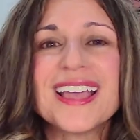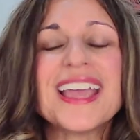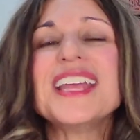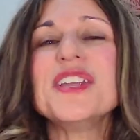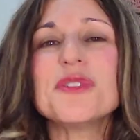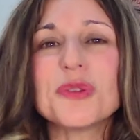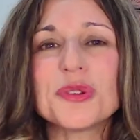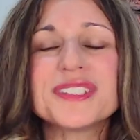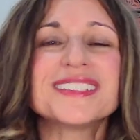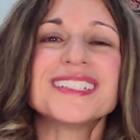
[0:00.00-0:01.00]

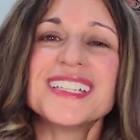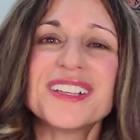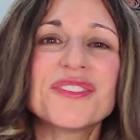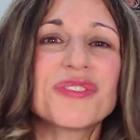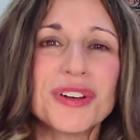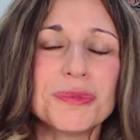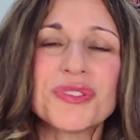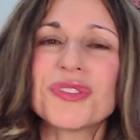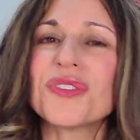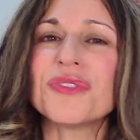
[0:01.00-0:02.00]
80-year-olds sitting in front of me
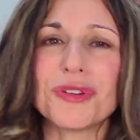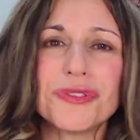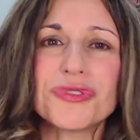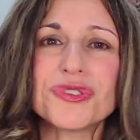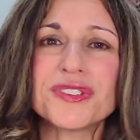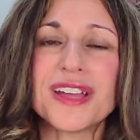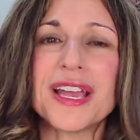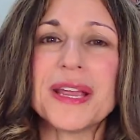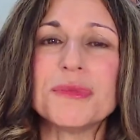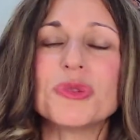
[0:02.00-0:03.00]
for the very first
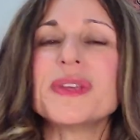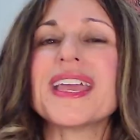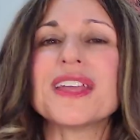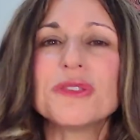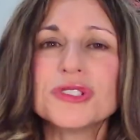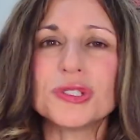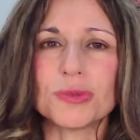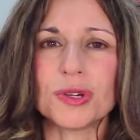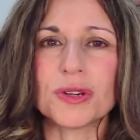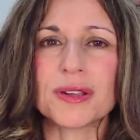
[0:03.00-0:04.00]
time doing energy
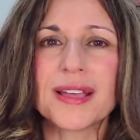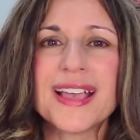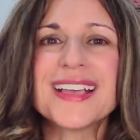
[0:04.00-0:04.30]
work,